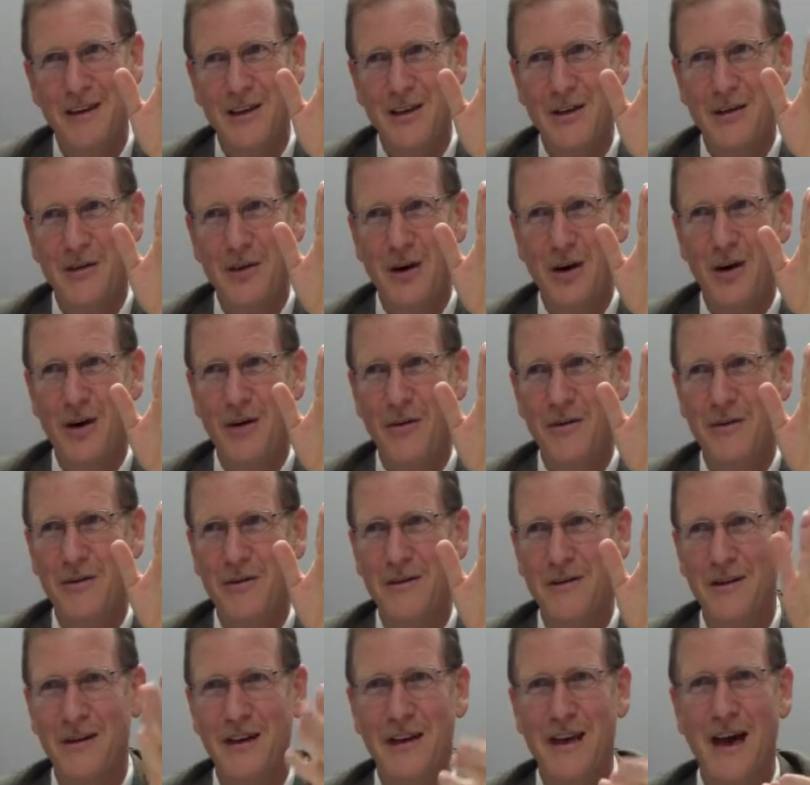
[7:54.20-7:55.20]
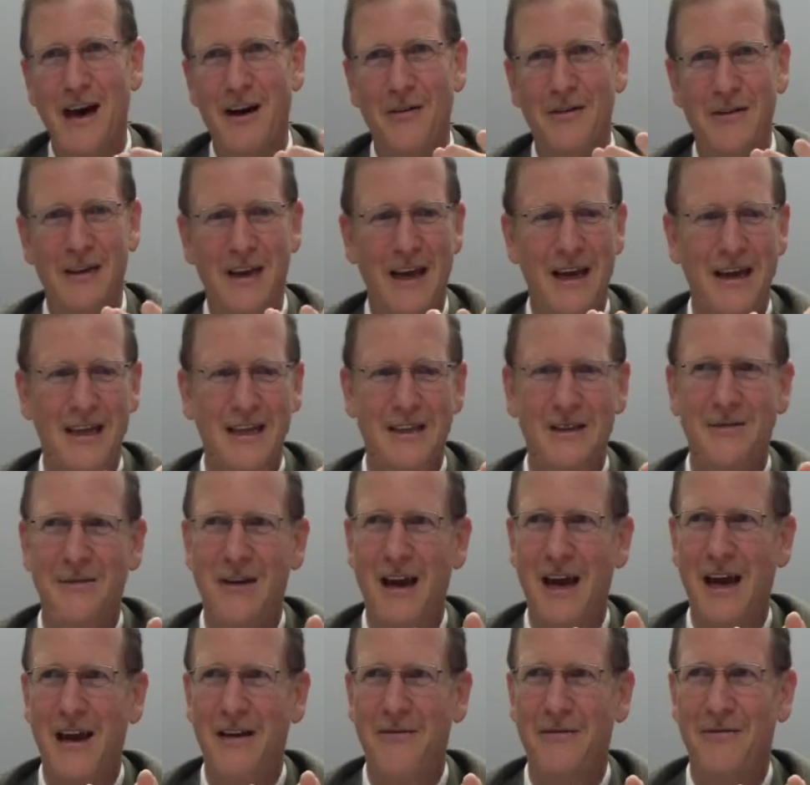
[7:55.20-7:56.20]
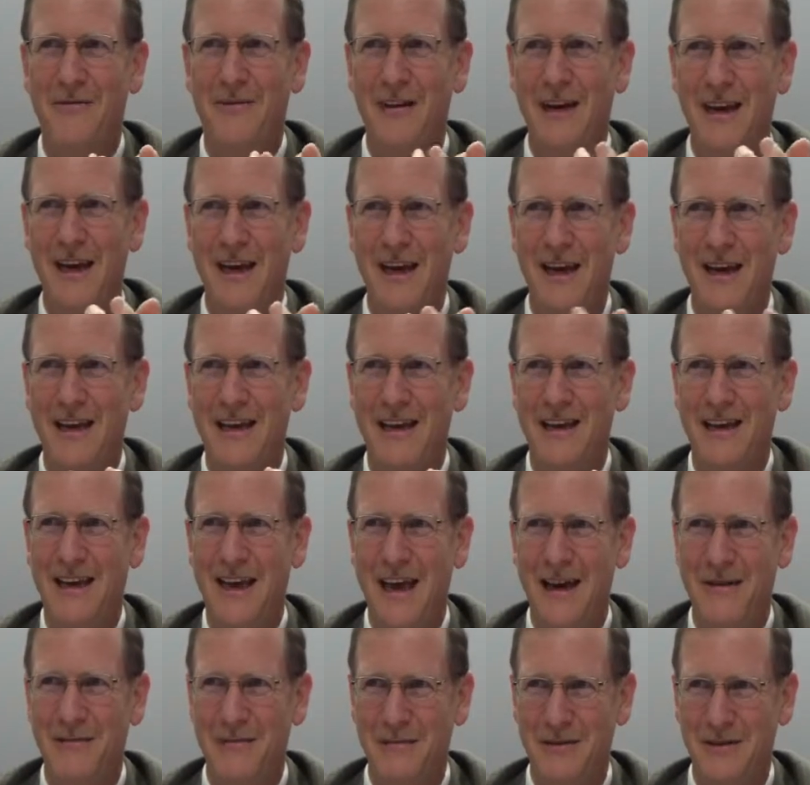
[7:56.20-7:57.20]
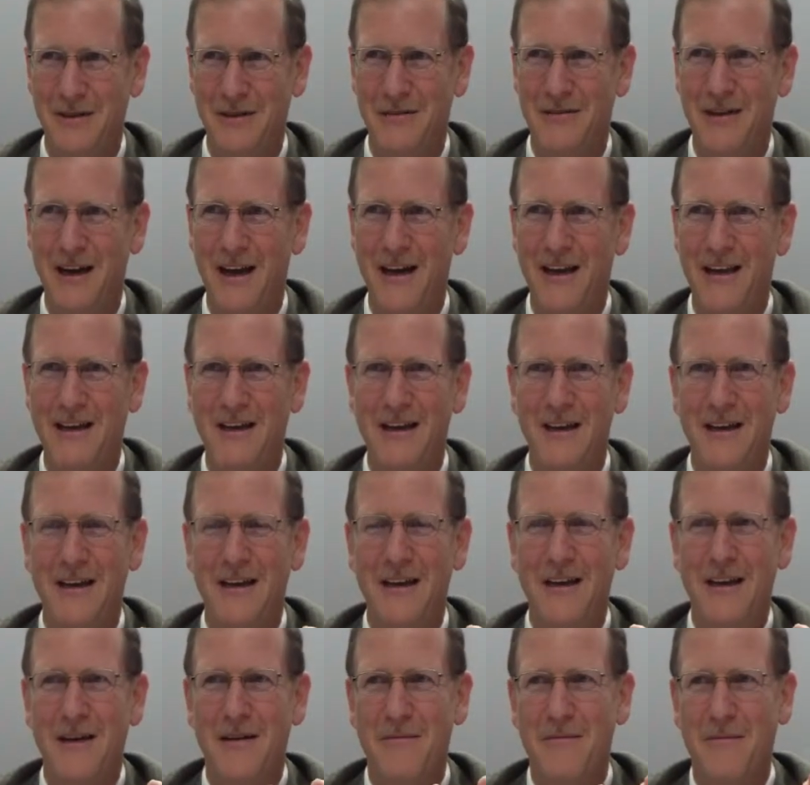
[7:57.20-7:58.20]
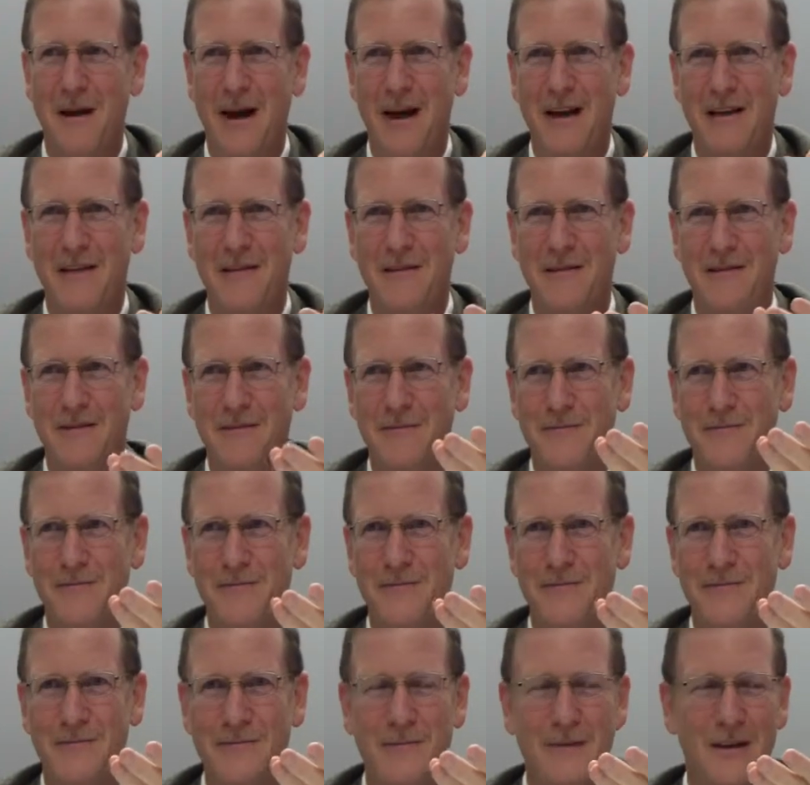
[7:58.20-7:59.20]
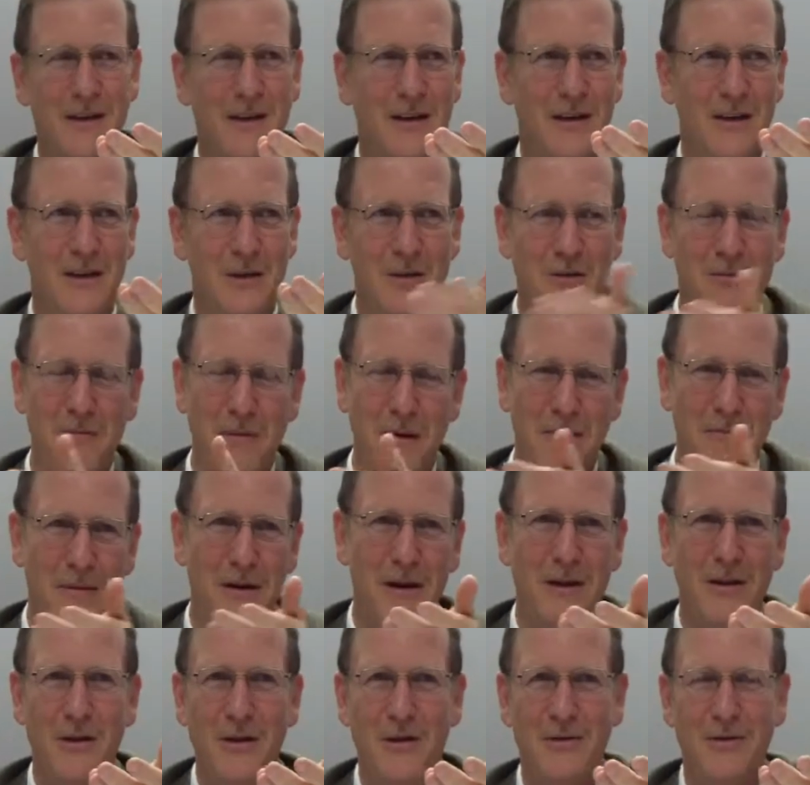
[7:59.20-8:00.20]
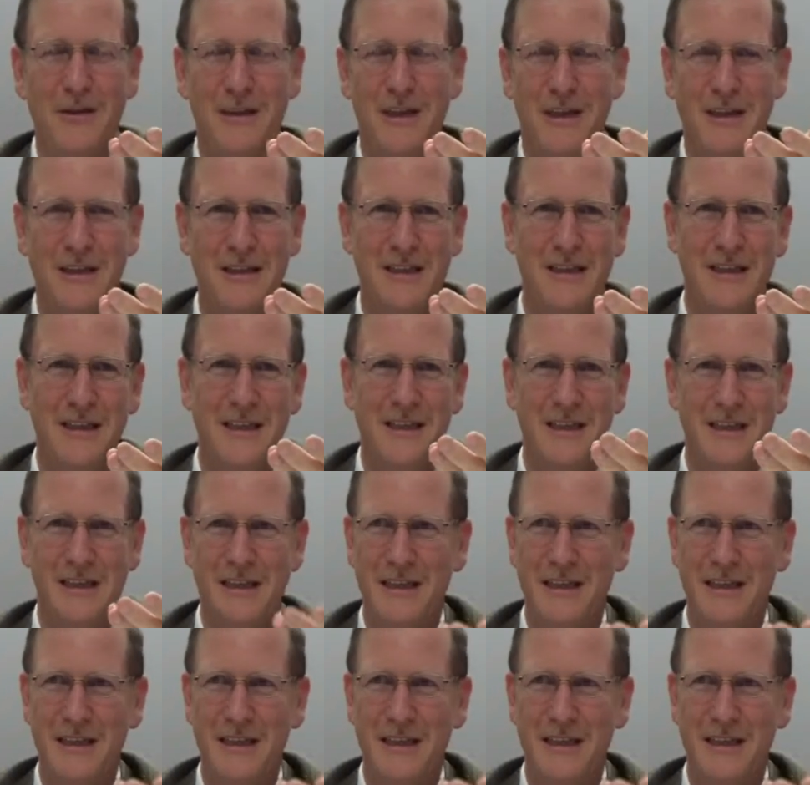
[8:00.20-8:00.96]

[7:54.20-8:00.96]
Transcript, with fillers: You know, in our days we have a campus, right? But you remember in those years in the